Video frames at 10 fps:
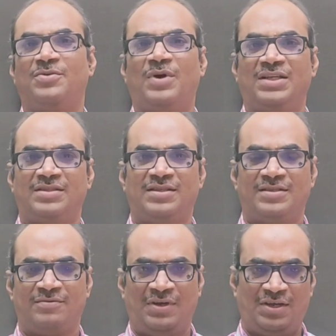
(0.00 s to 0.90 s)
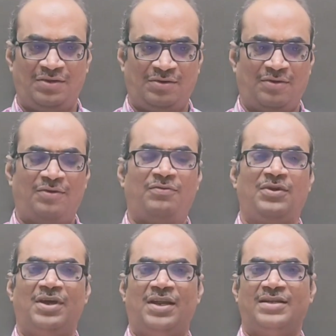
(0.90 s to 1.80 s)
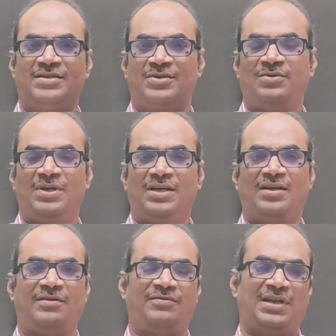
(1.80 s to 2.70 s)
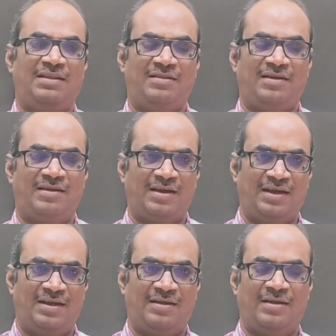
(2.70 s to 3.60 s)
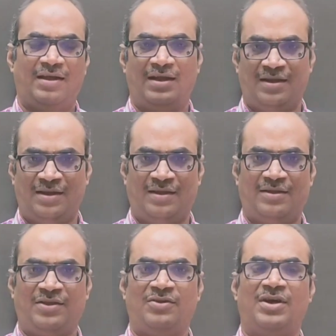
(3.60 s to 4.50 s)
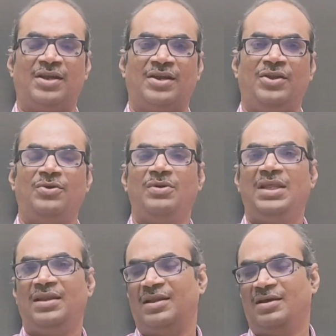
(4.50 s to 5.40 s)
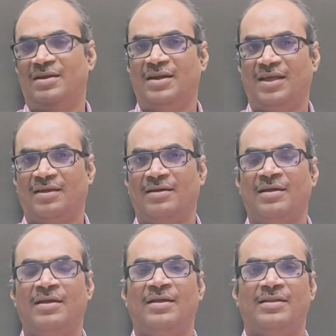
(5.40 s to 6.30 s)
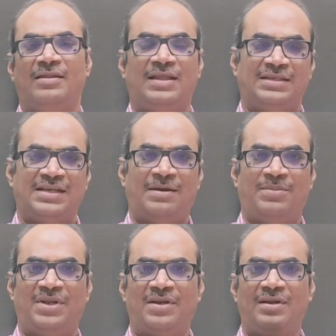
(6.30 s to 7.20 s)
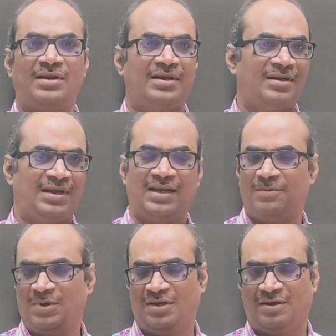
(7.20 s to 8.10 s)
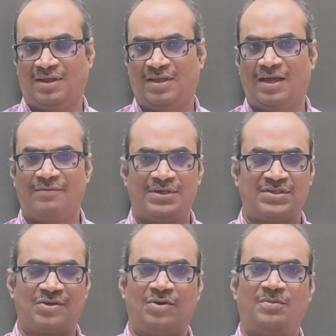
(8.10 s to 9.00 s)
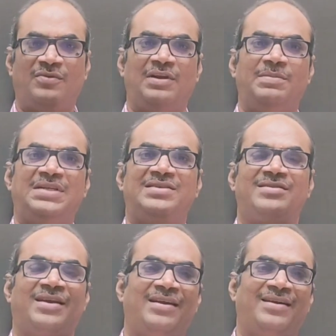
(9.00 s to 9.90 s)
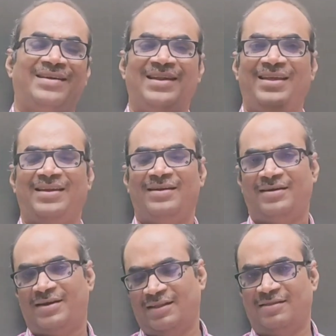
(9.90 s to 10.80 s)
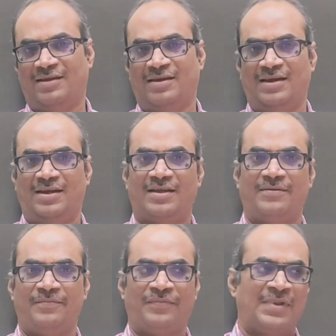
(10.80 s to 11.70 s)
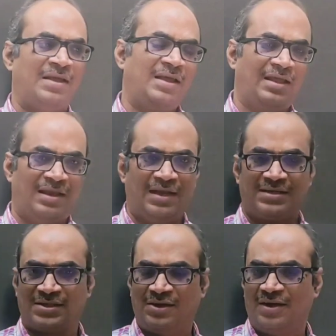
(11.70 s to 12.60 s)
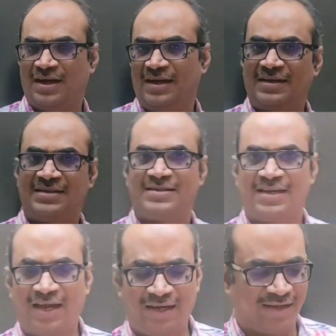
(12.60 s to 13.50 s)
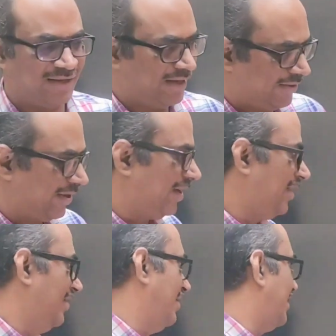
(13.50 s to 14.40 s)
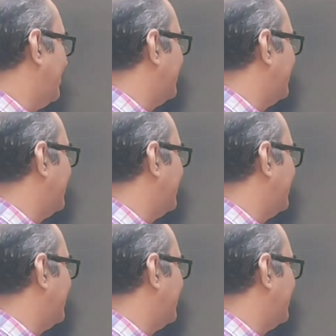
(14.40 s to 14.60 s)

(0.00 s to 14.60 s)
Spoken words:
to watch this video if you are a student of 10th grade and you are newly learning the chapter trigonometry. Our scope will be strictly 10th grade. Let's go ahead and start. Okay, good.